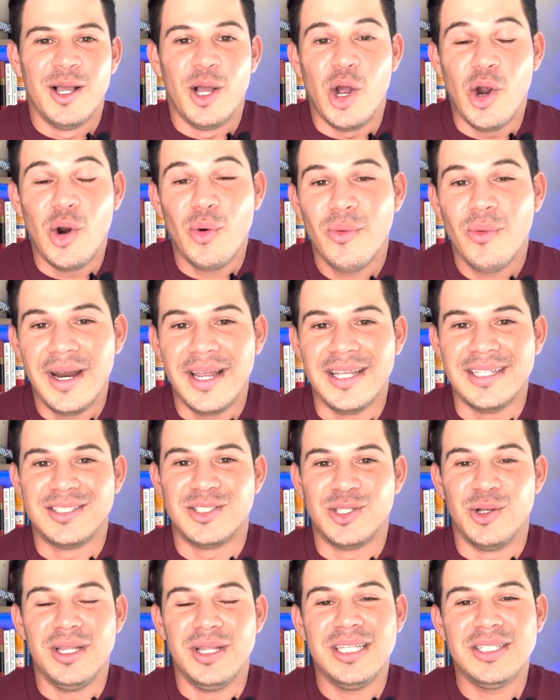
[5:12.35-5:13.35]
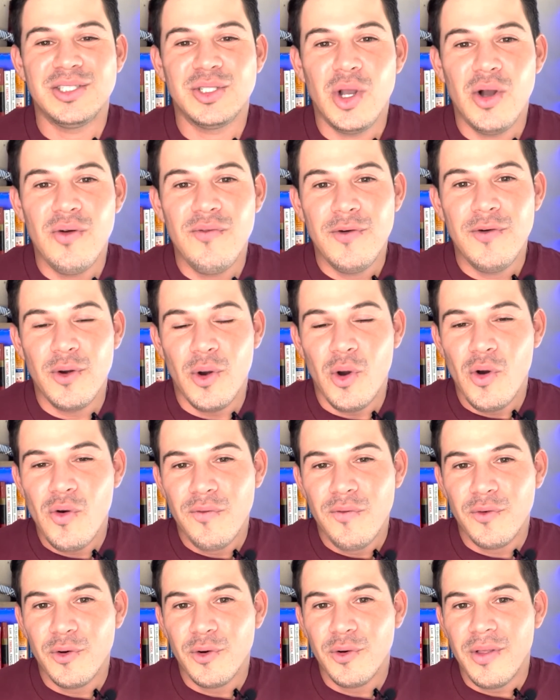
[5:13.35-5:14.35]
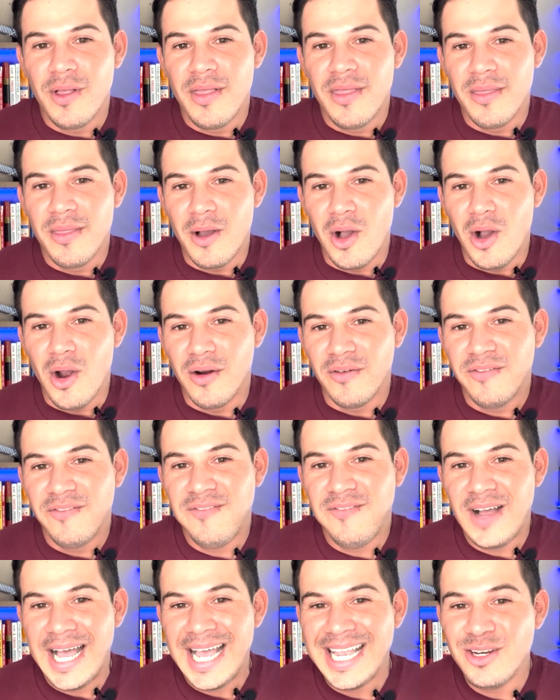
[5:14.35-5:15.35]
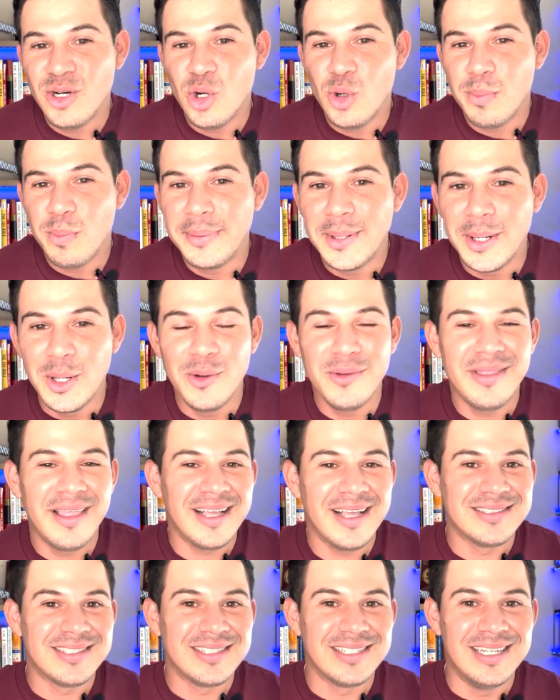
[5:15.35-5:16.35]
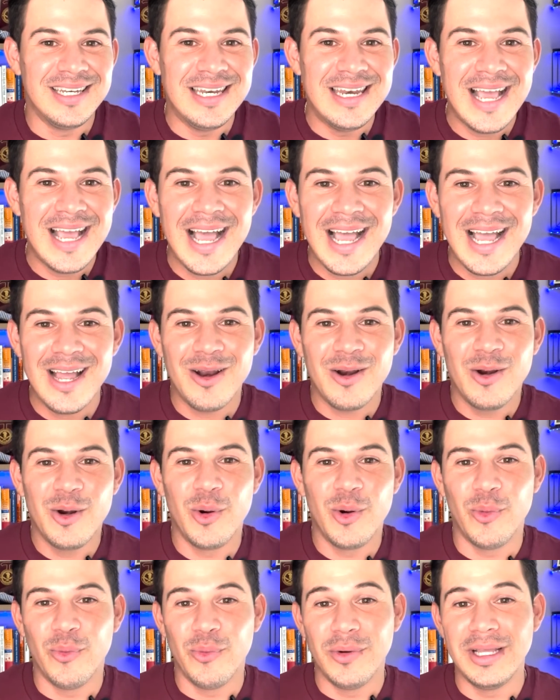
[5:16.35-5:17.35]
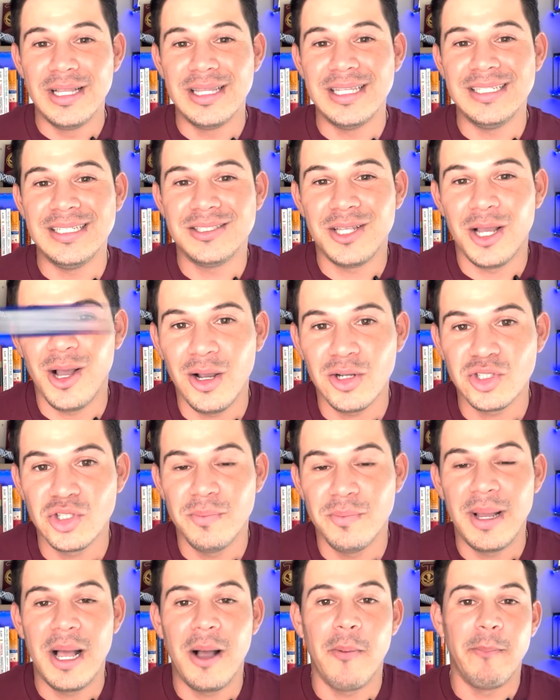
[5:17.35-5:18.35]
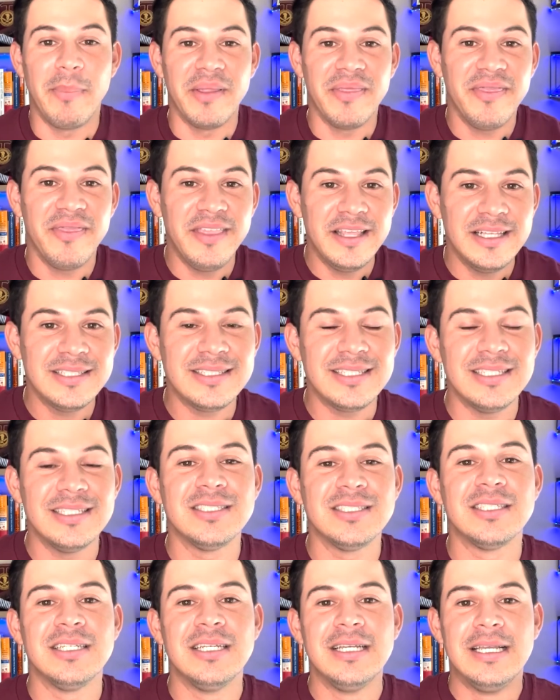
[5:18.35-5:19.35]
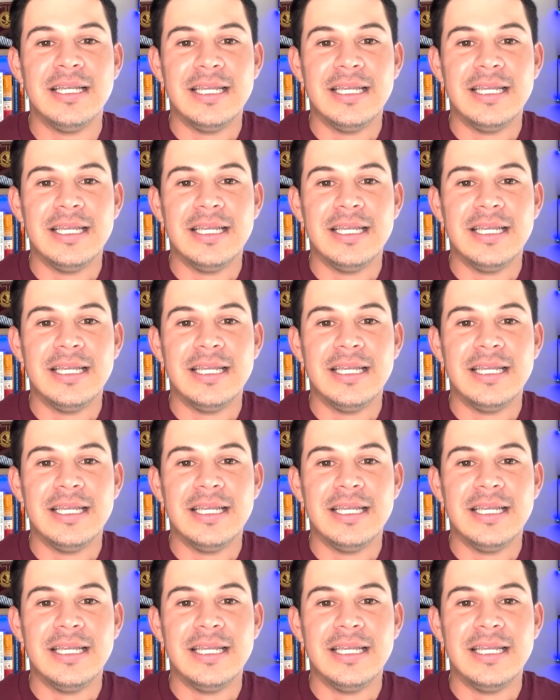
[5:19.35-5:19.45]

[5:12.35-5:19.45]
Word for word: All right, so let's go over our final pro that's not really talked about, but this is,